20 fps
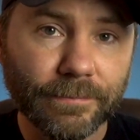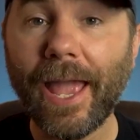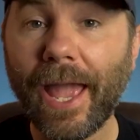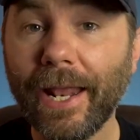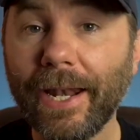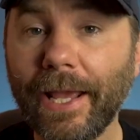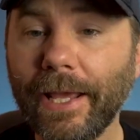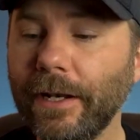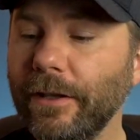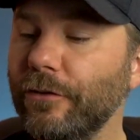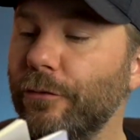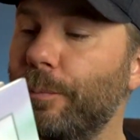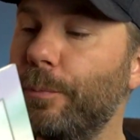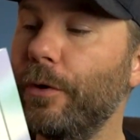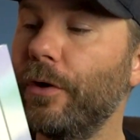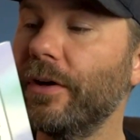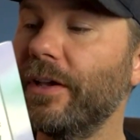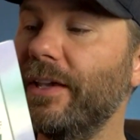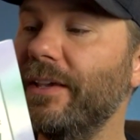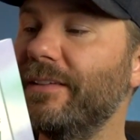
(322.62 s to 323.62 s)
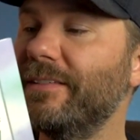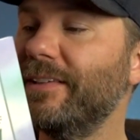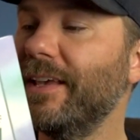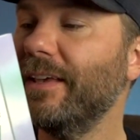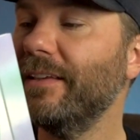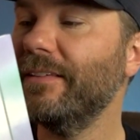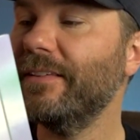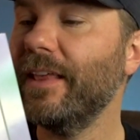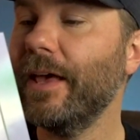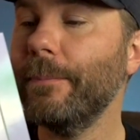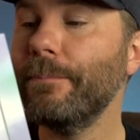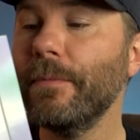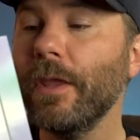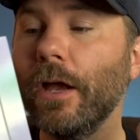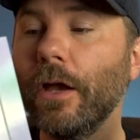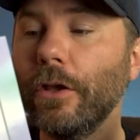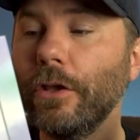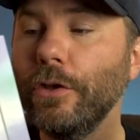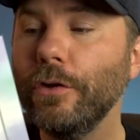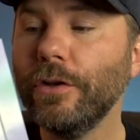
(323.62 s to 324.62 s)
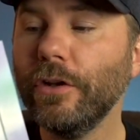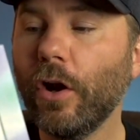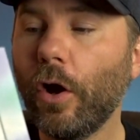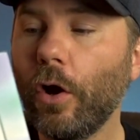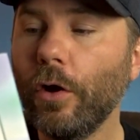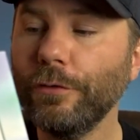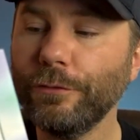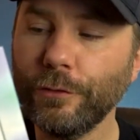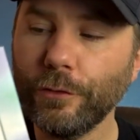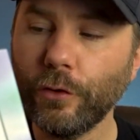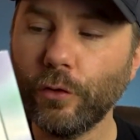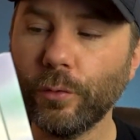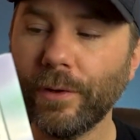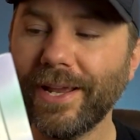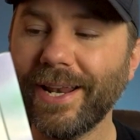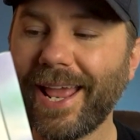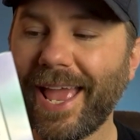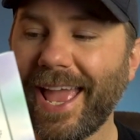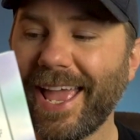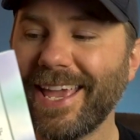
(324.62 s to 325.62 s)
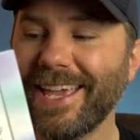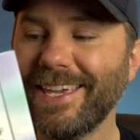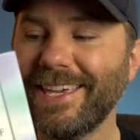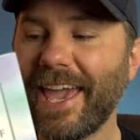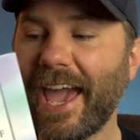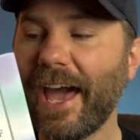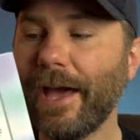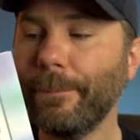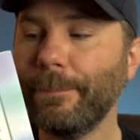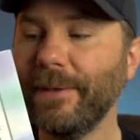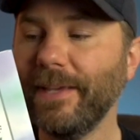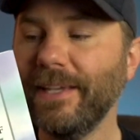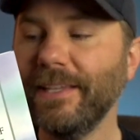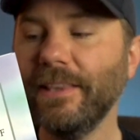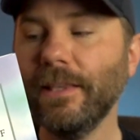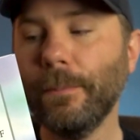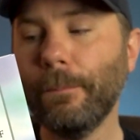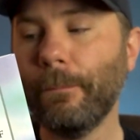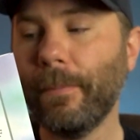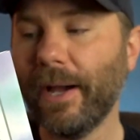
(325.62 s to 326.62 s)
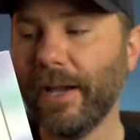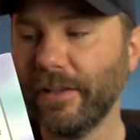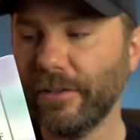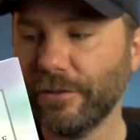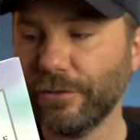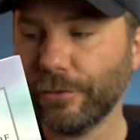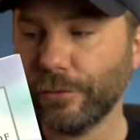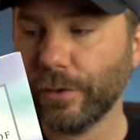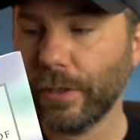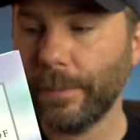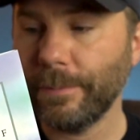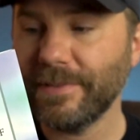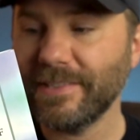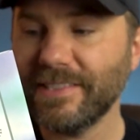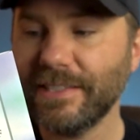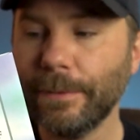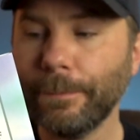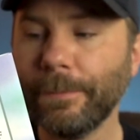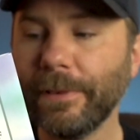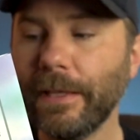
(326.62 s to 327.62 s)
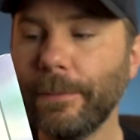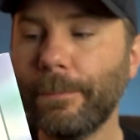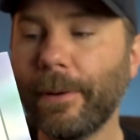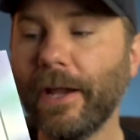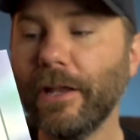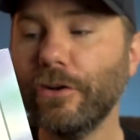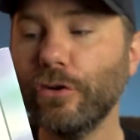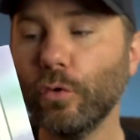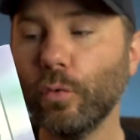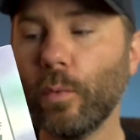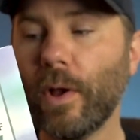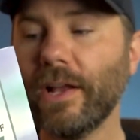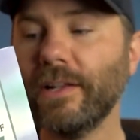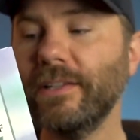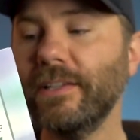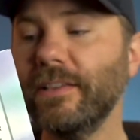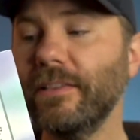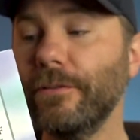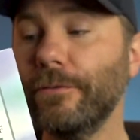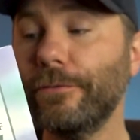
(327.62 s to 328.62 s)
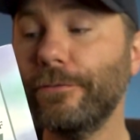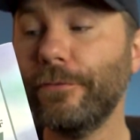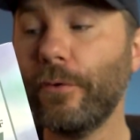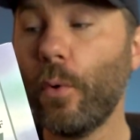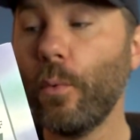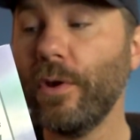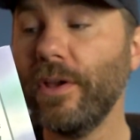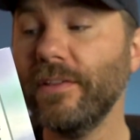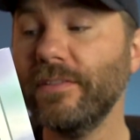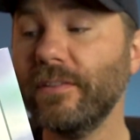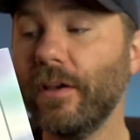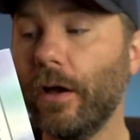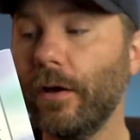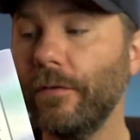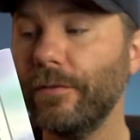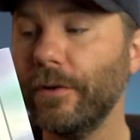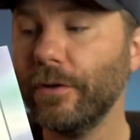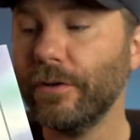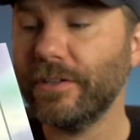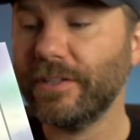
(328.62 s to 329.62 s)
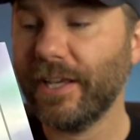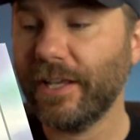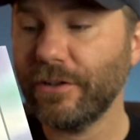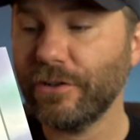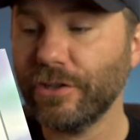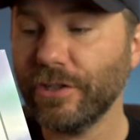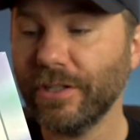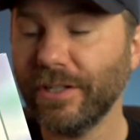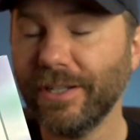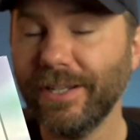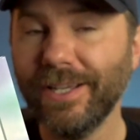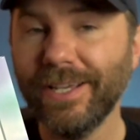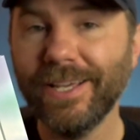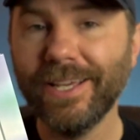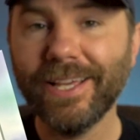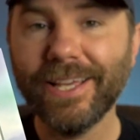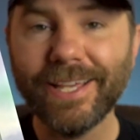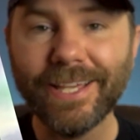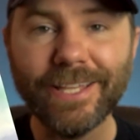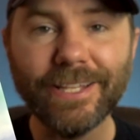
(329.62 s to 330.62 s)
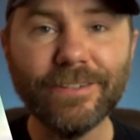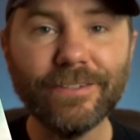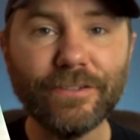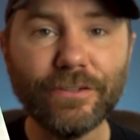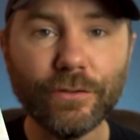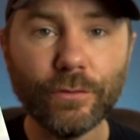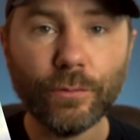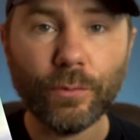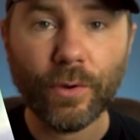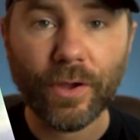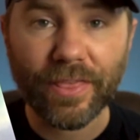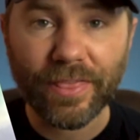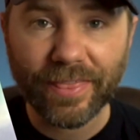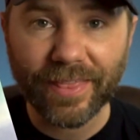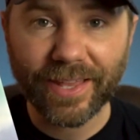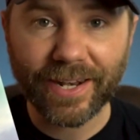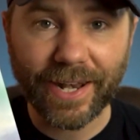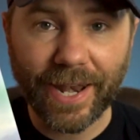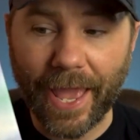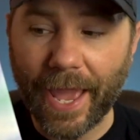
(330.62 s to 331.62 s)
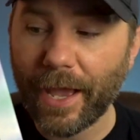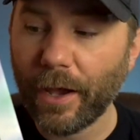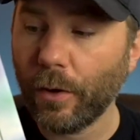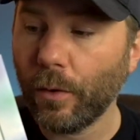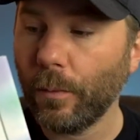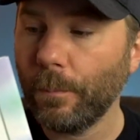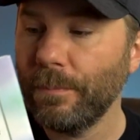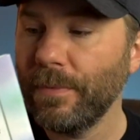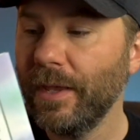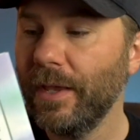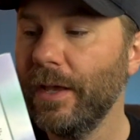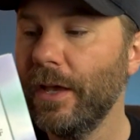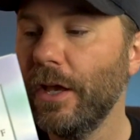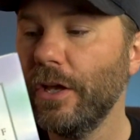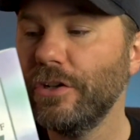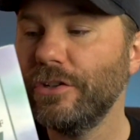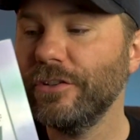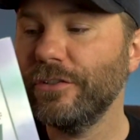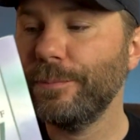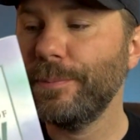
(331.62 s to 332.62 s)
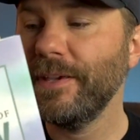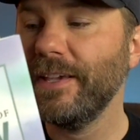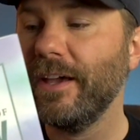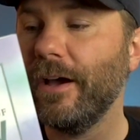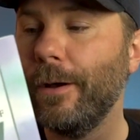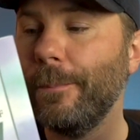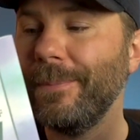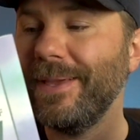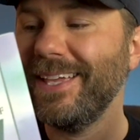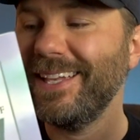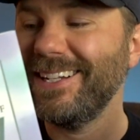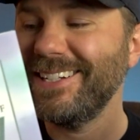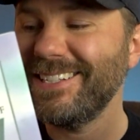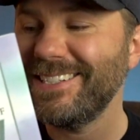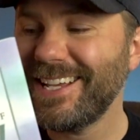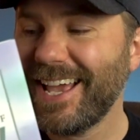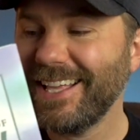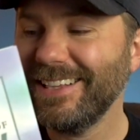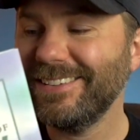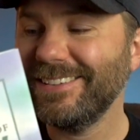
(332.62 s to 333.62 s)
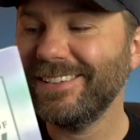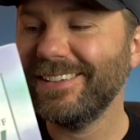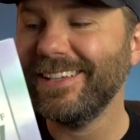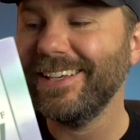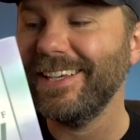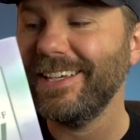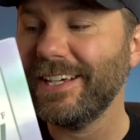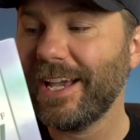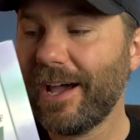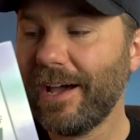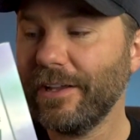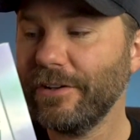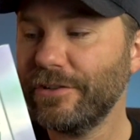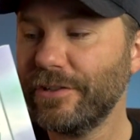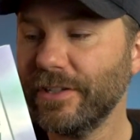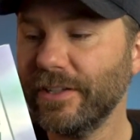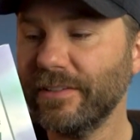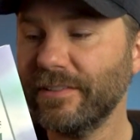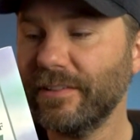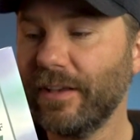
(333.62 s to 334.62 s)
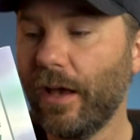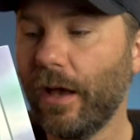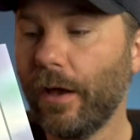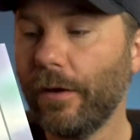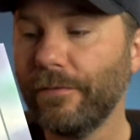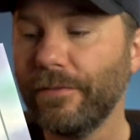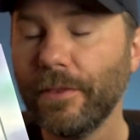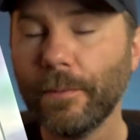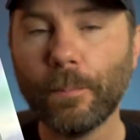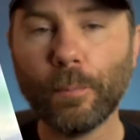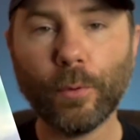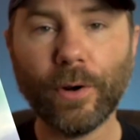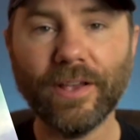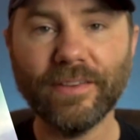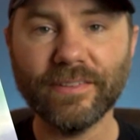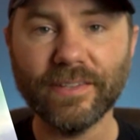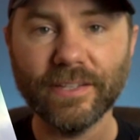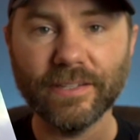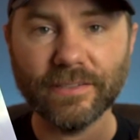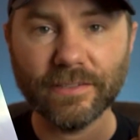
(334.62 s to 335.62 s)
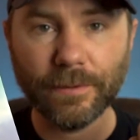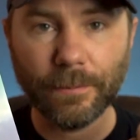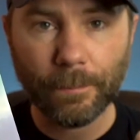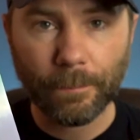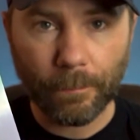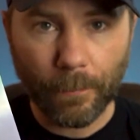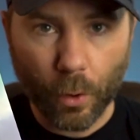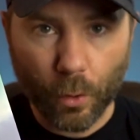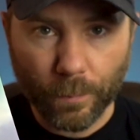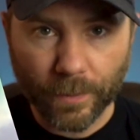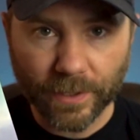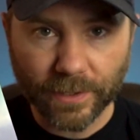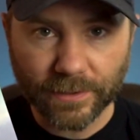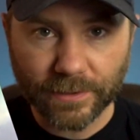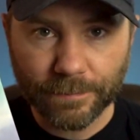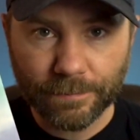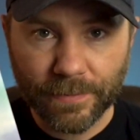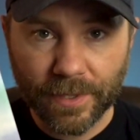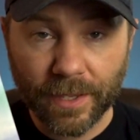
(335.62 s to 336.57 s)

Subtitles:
And in his book, he says that you can also create a gap in the mind stream simply by directing the focus of your attention into the now. Just become intensely conscious of the present moment.